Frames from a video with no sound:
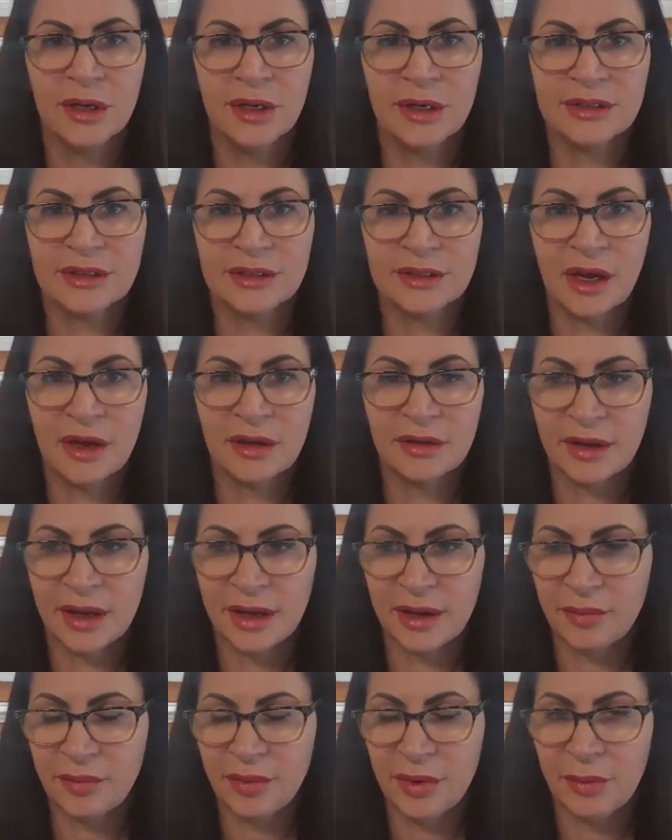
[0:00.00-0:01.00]
It's not
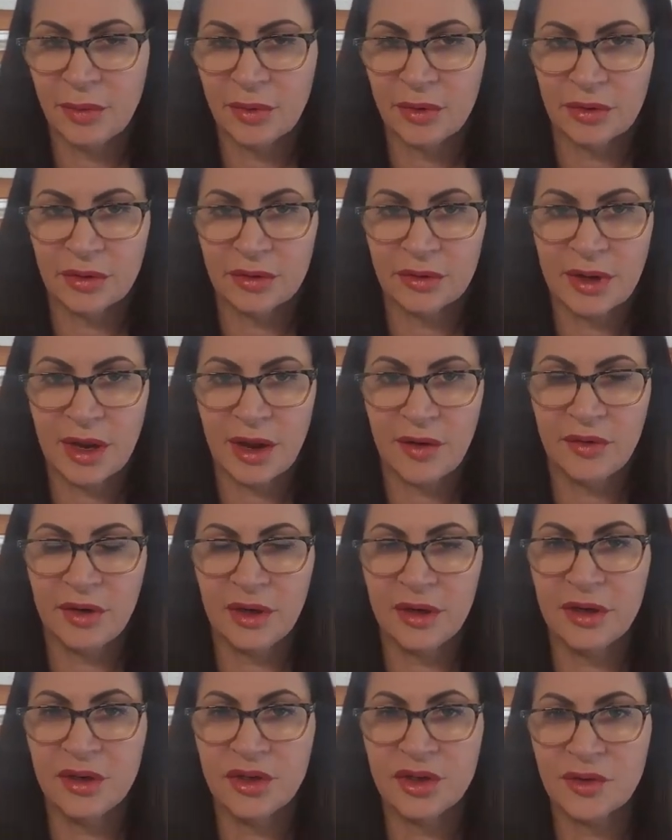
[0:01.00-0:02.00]
like people are having
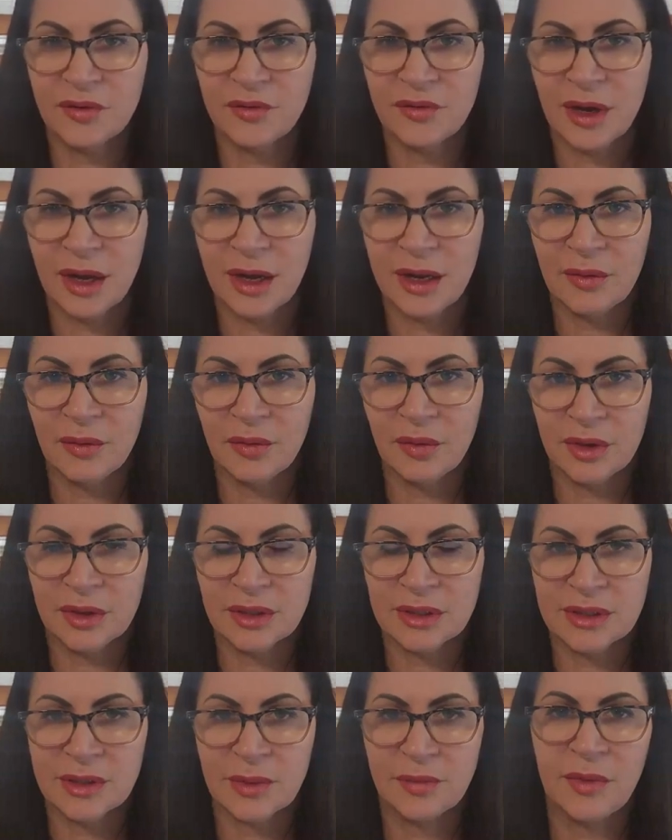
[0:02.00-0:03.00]
a ninja fight
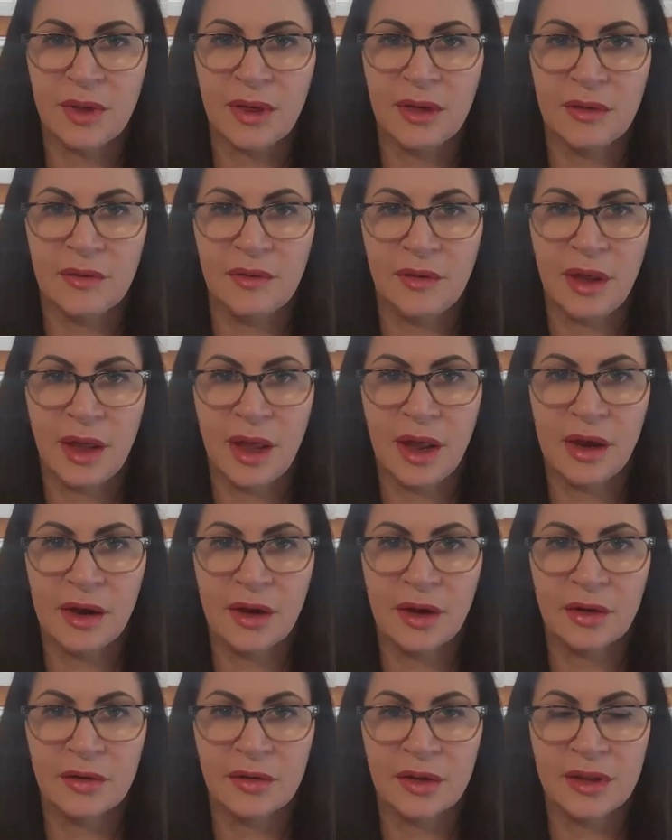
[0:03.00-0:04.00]
with something in the
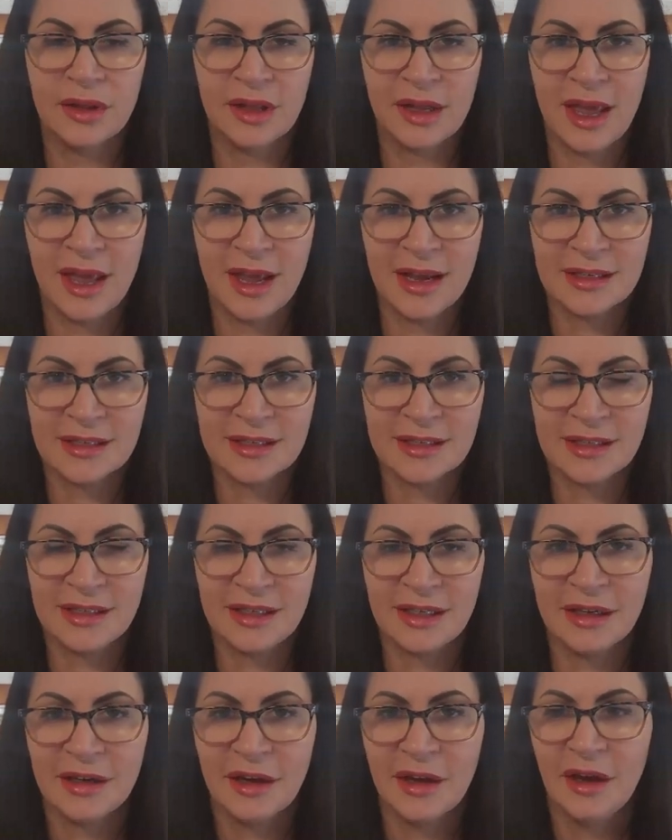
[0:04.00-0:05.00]
air that they can't
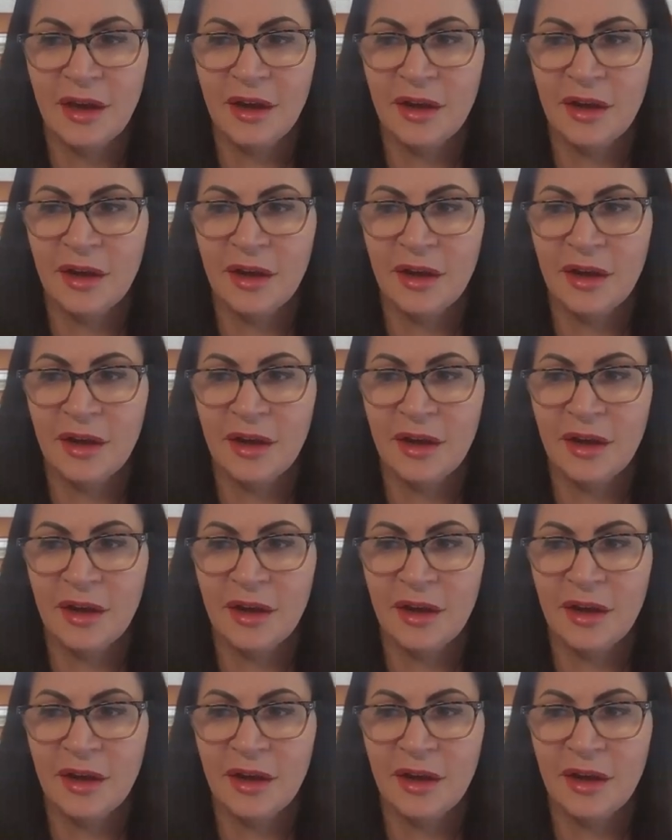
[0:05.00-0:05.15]
see.